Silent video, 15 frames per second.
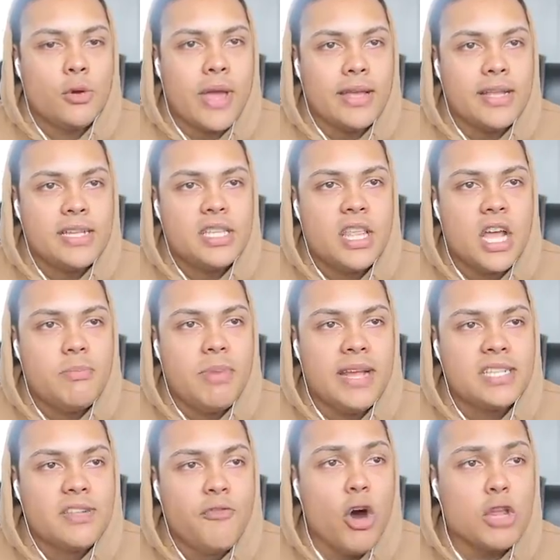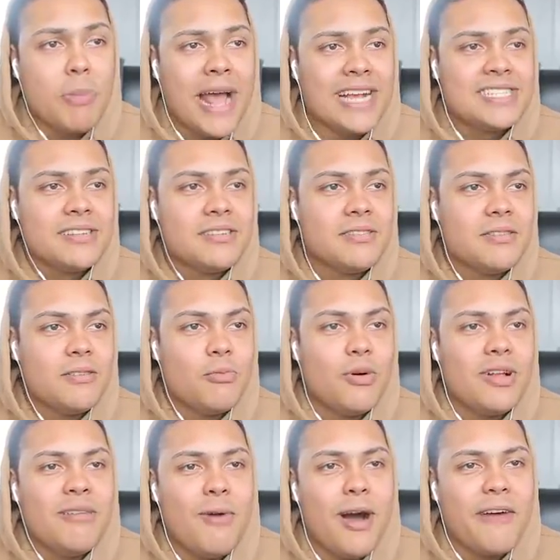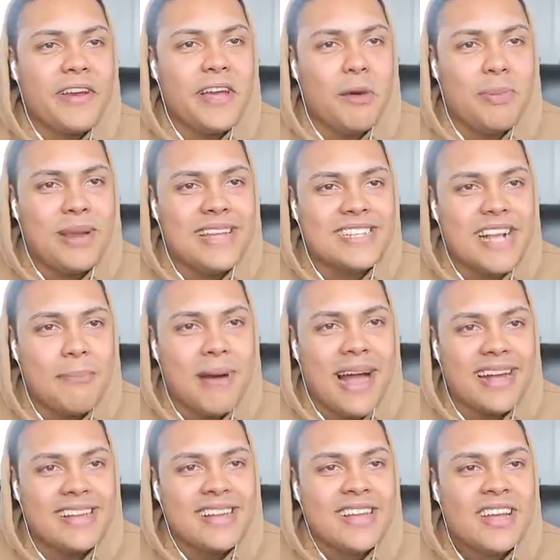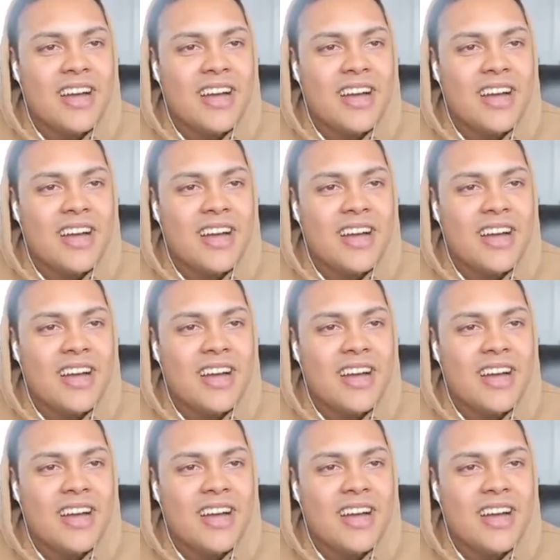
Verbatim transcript: okay, it's third place. Fourth place! Mario, please come back.